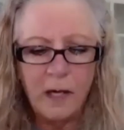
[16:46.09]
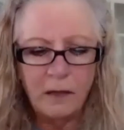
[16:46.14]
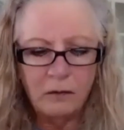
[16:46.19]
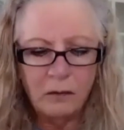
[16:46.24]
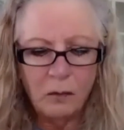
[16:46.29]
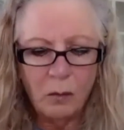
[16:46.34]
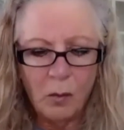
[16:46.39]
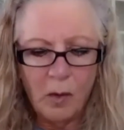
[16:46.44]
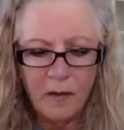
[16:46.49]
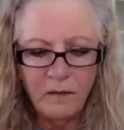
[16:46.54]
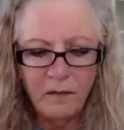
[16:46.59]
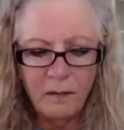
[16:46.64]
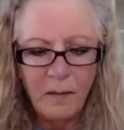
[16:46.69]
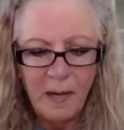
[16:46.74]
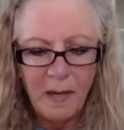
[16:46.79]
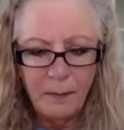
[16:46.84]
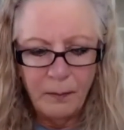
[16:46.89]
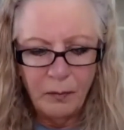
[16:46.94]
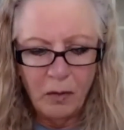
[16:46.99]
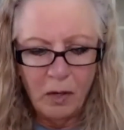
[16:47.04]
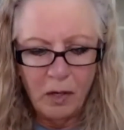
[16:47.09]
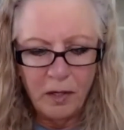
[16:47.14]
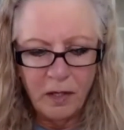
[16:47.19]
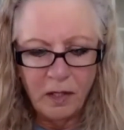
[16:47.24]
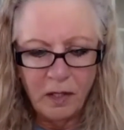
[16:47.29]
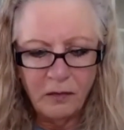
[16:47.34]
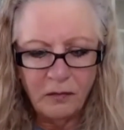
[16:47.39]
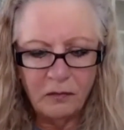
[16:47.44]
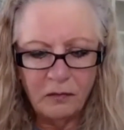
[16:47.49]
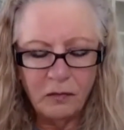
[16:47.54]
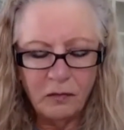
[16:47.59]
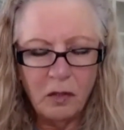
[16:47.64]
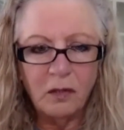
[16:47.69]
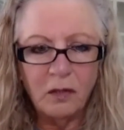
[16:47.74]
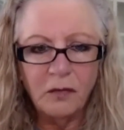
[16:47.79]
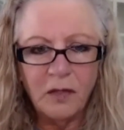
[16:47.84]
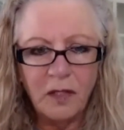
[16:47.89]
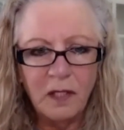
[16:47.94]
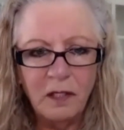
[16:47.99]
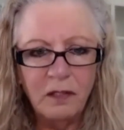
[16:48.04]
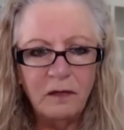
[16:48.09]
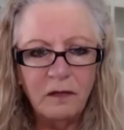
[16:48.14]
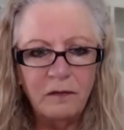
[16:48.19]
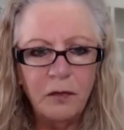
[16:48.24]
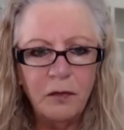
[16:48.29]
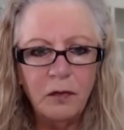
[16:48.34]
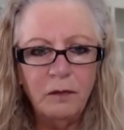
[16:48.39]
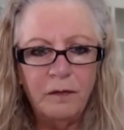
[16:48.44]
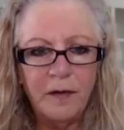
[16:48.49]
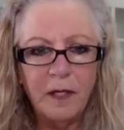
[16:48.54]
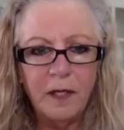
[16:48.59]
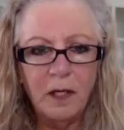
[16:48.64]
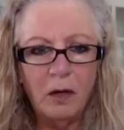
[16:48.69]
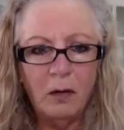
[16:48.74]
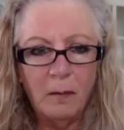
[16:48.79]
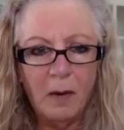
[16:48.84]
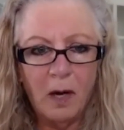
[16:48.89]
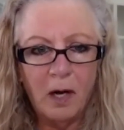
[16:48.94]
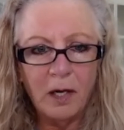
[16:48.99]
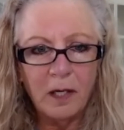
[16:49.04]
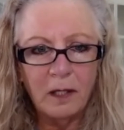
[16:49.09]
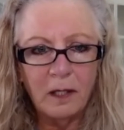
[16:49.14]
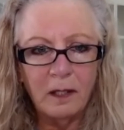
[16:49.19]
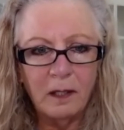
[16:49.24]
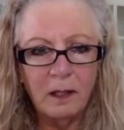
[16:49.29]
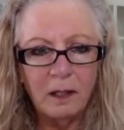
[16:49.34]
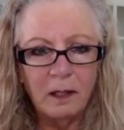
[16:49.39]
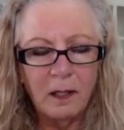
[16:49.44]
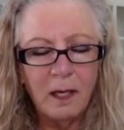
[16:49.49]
one of my products is called Interview Video Marketing.